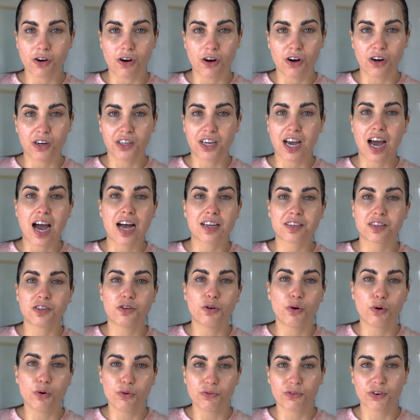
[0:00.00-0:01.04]
on as an
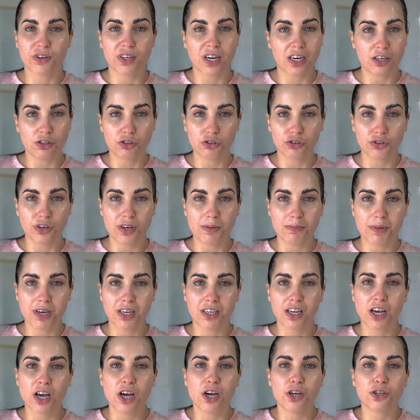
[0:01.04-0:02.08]
overnight treatment
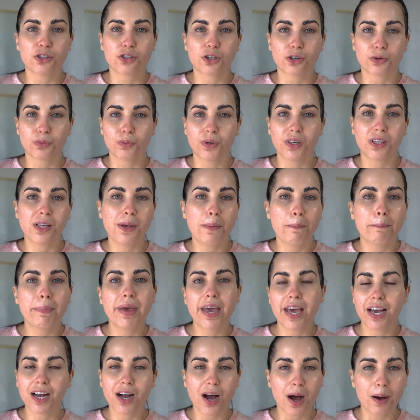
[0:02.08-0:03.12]
to really
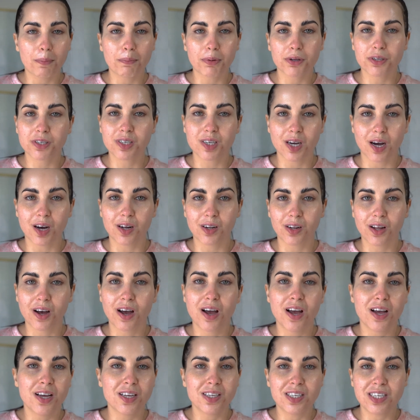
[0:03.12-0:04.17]
pick up dull,
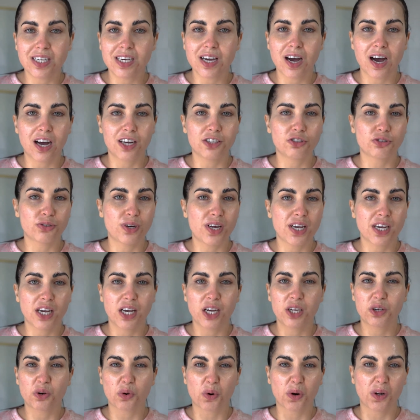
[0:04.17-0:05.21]

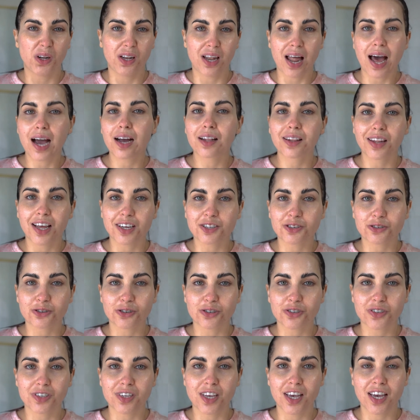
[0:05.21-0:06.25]
dehydrated, or lackluster
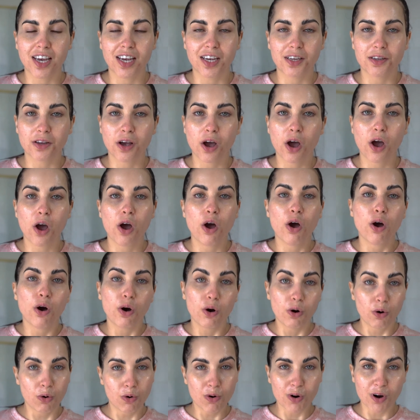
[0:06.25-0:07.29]
skin.
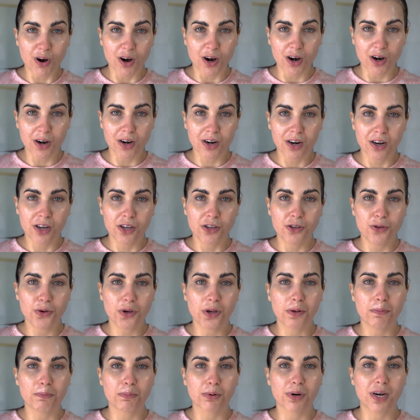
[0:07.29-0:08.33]
Or you
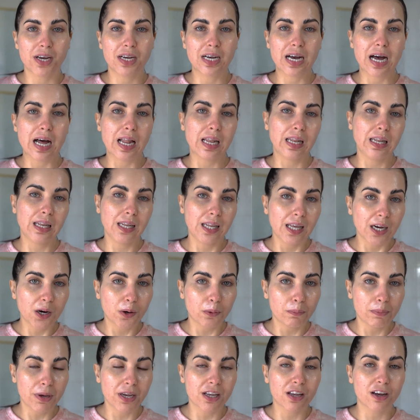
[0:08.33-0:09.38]
can bring a little
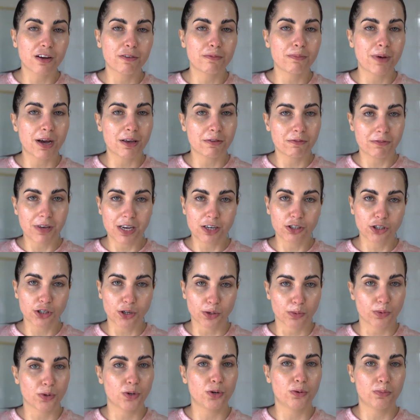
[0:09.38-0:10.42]
bit of my
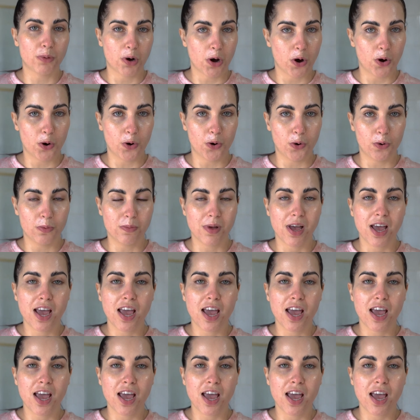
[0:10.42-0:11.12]
facial room home